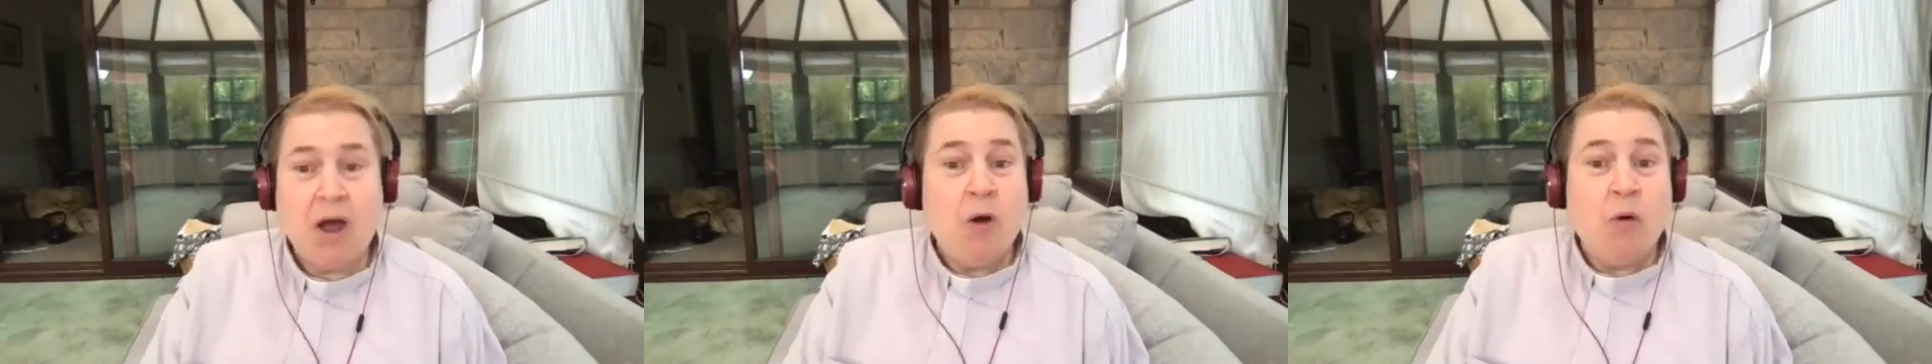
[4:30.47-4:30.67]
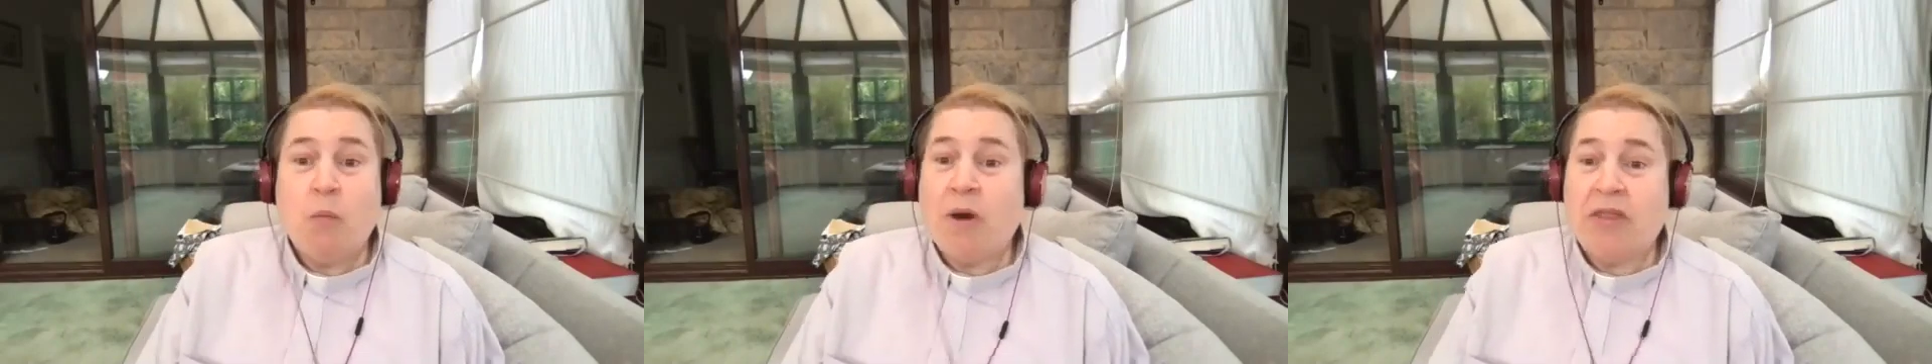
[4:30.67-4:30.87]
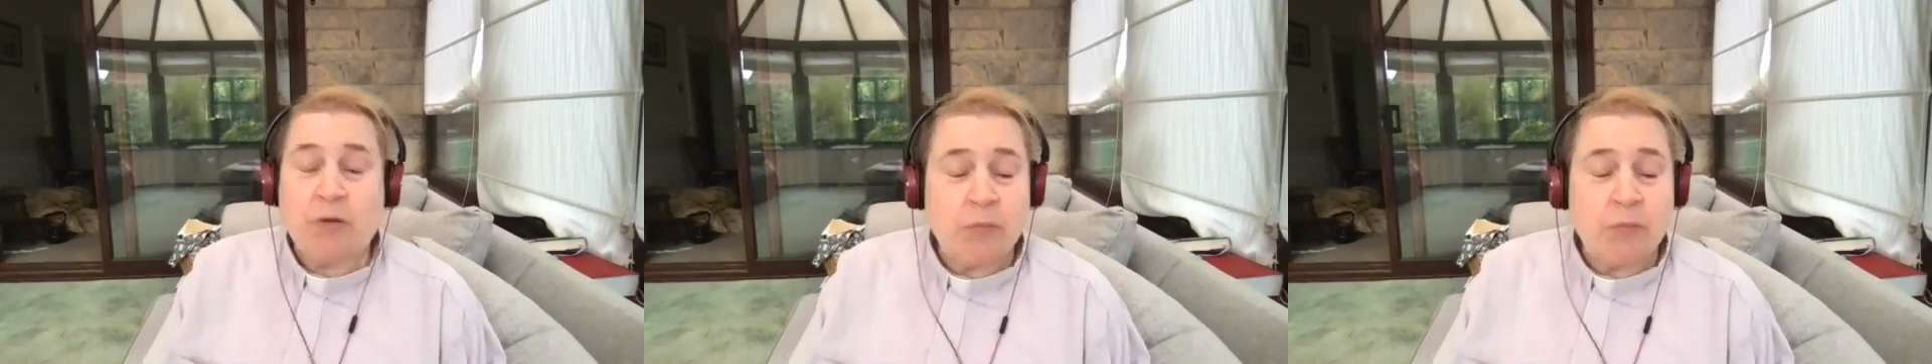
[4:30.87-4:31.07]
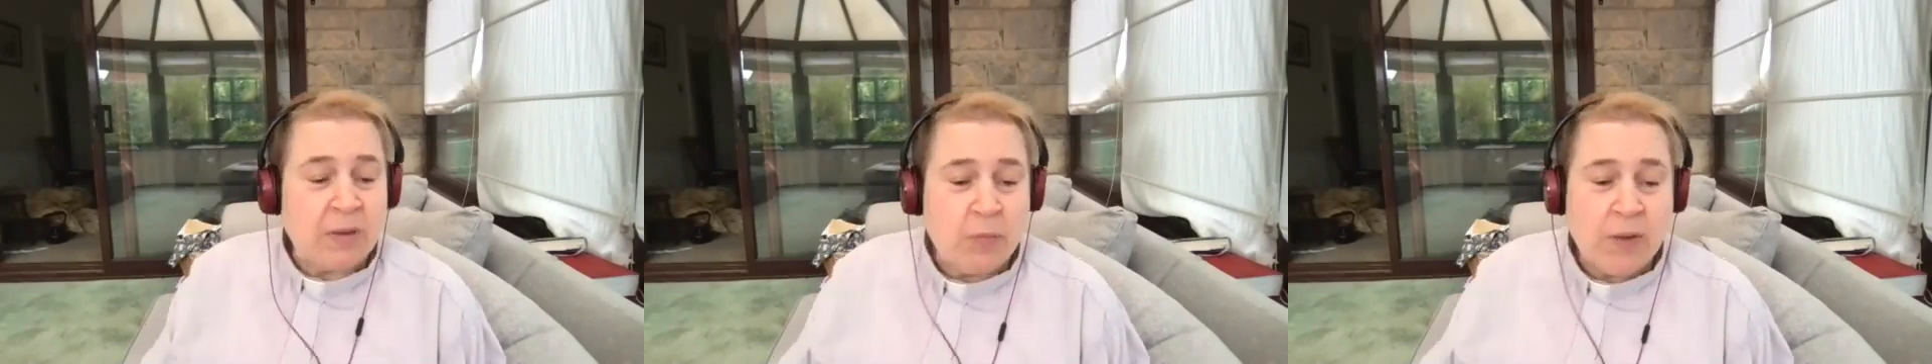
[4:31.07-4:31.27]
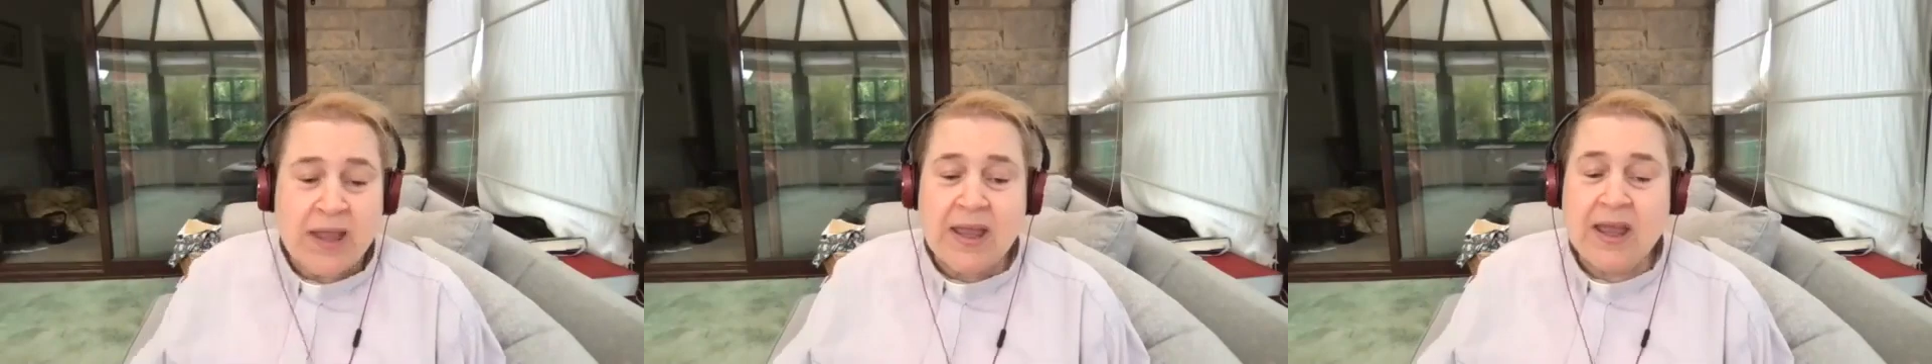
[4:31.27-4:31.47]
whether we
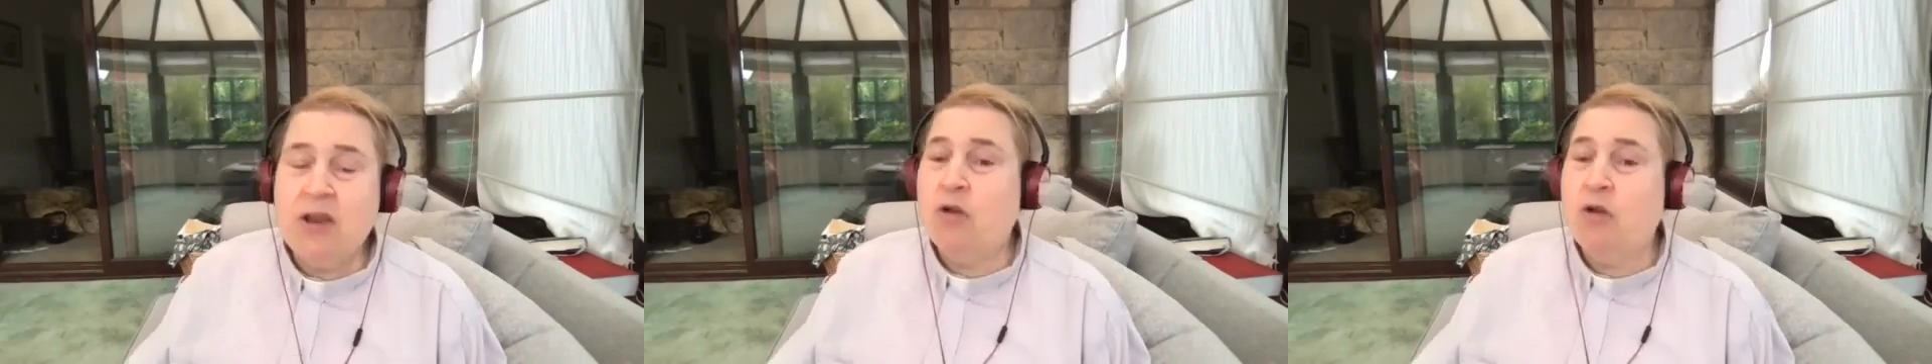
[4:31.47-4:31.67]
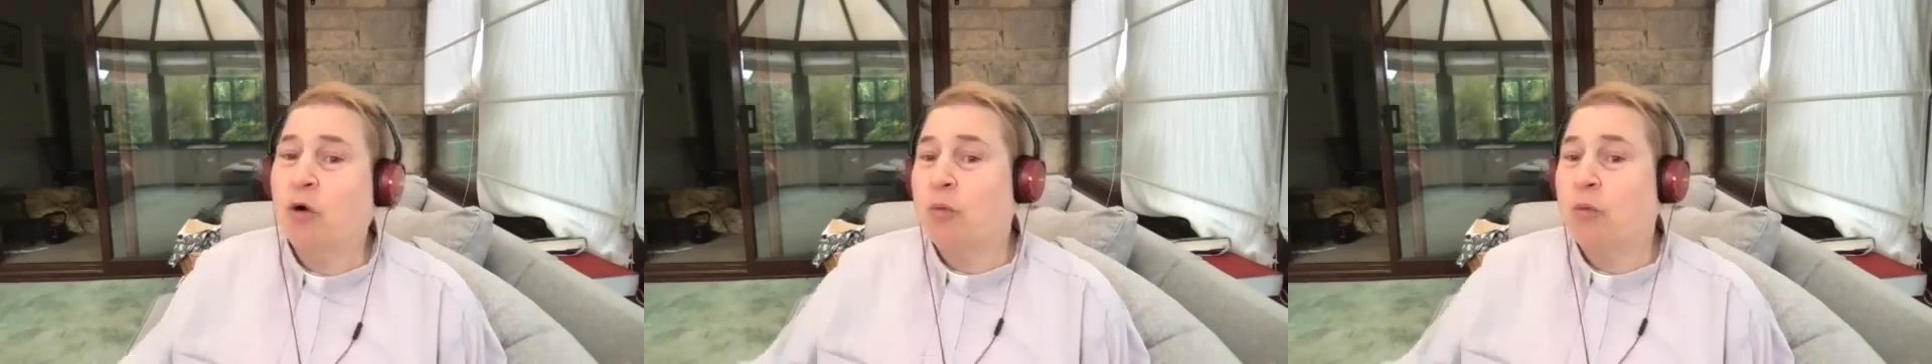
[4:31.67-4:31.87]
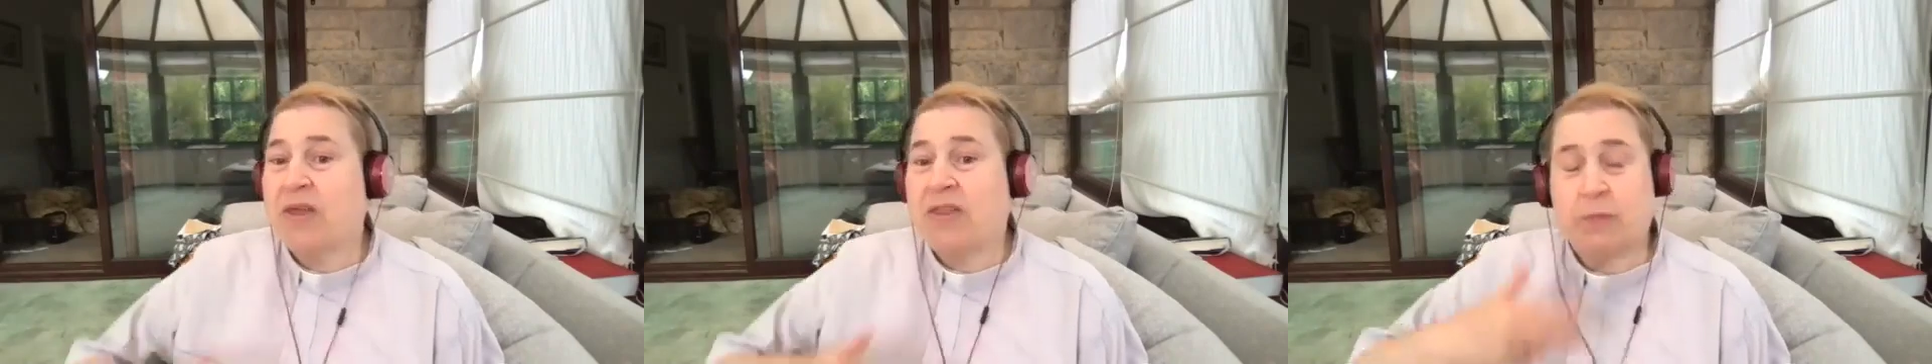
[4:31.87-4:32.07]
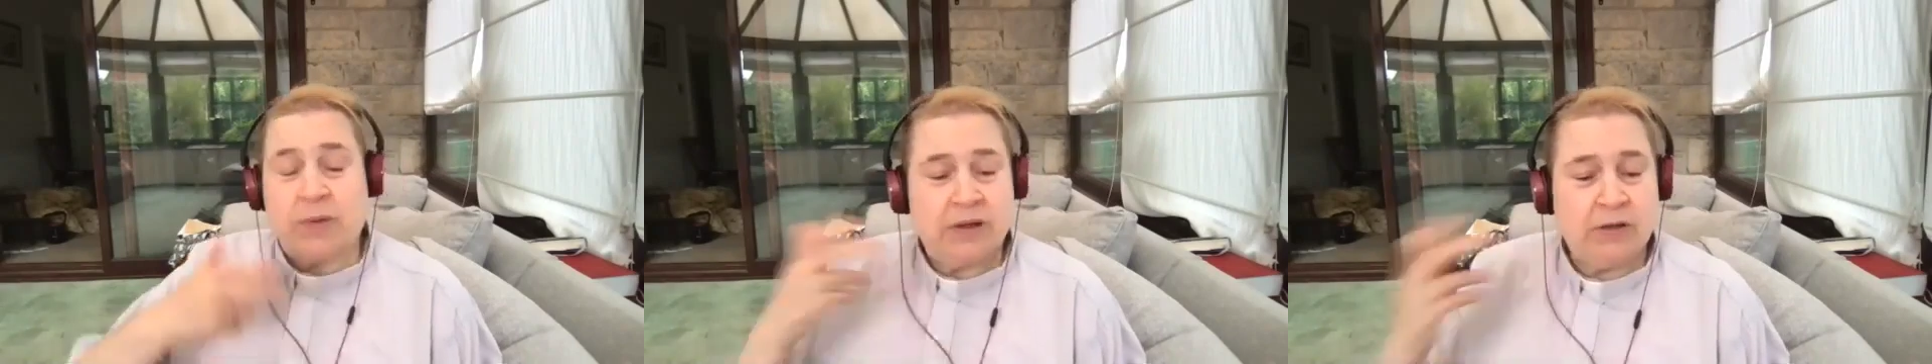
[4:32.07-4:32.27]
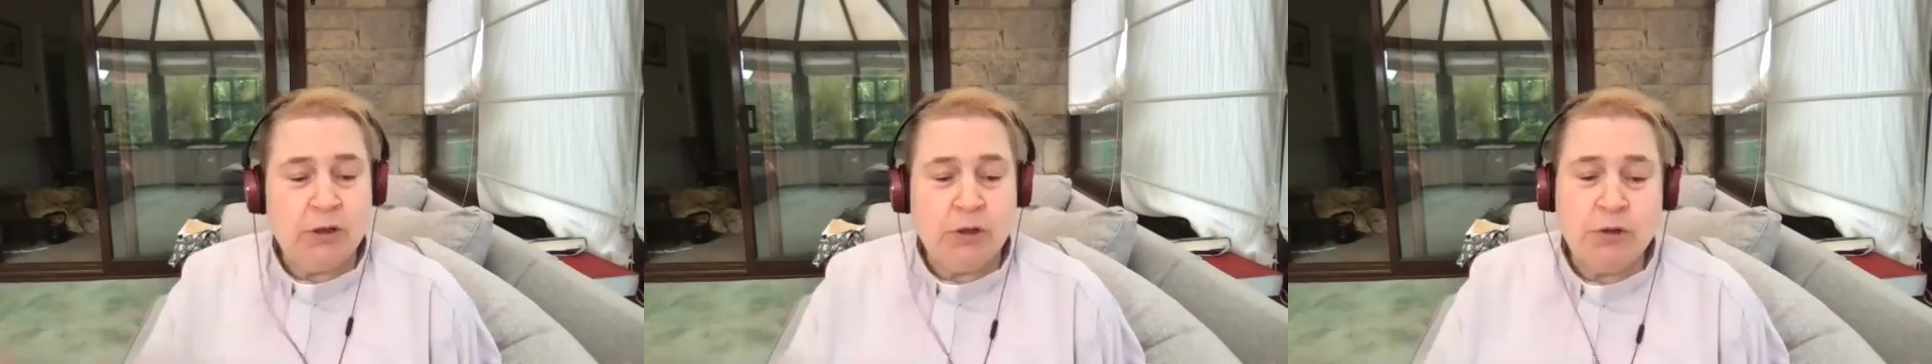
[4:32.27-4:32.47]
win or whether we
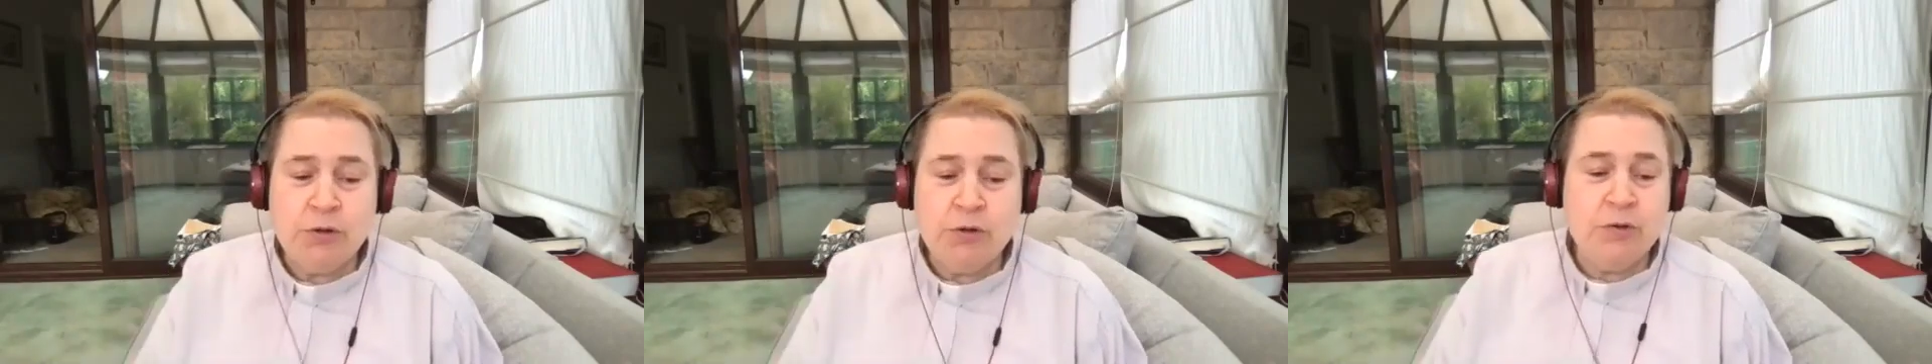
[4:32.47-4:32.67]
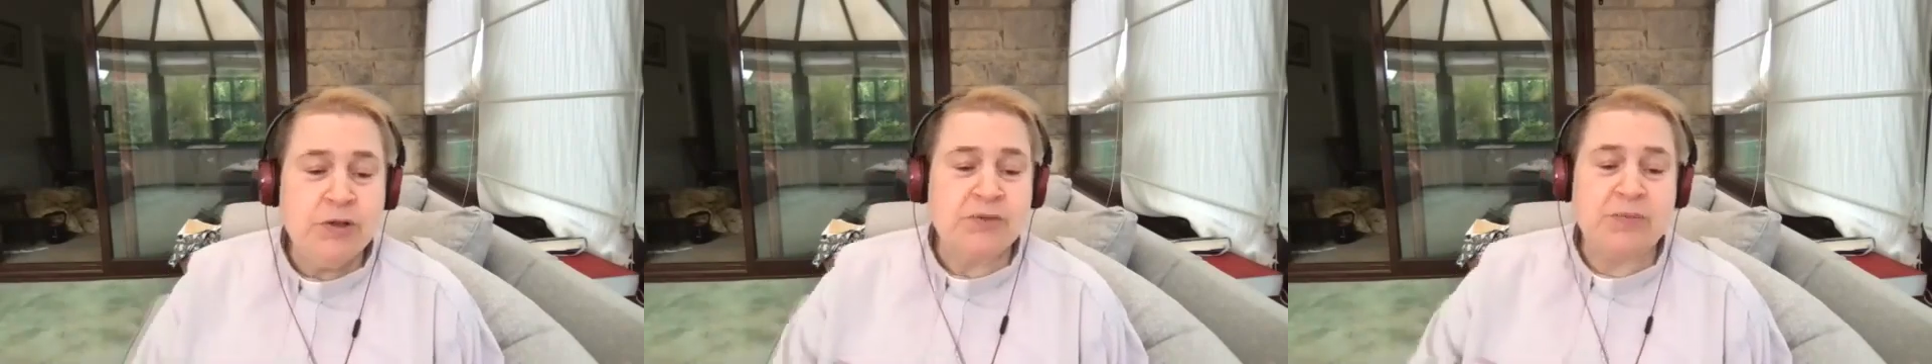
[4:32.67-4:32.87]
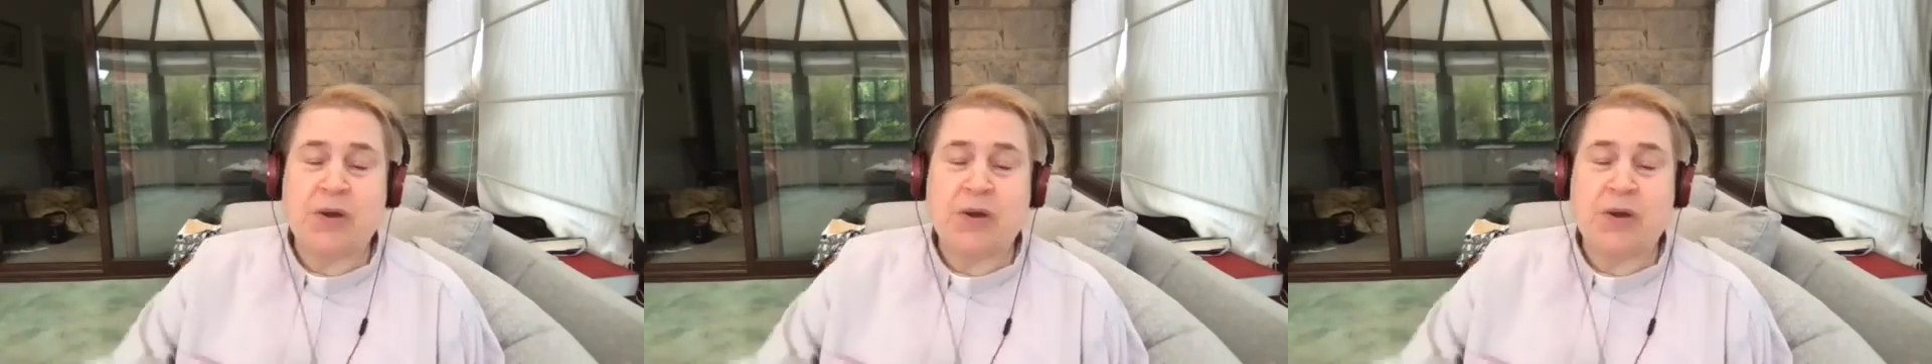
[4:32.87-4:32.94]
lose,